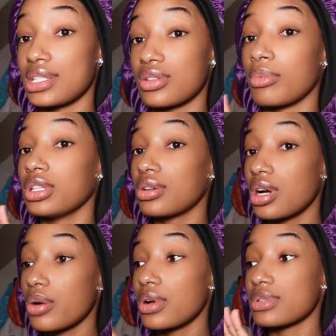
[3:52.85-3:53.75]
So I'm gonna look on
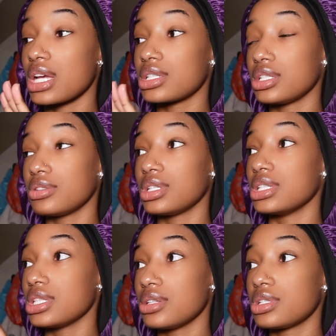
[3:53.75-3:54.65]
her website
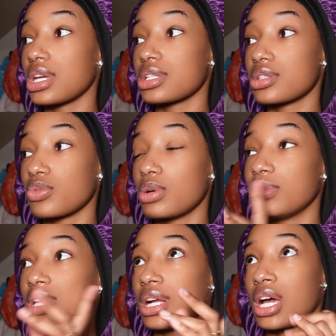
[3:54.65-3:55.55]
and see if she has a 12th,
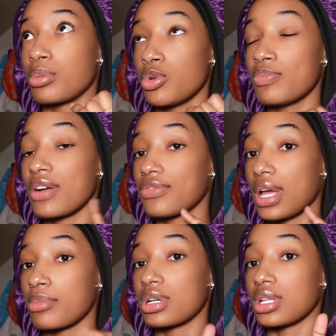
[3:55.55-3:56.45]
but then I gotta move my
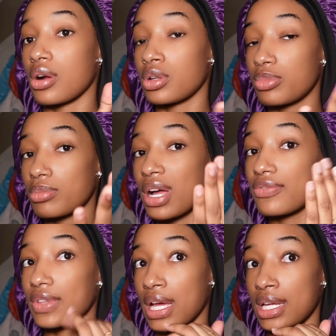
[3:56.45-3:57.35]
flight because I already booked my
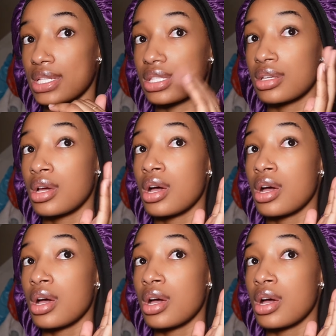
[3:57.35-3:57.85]
flight.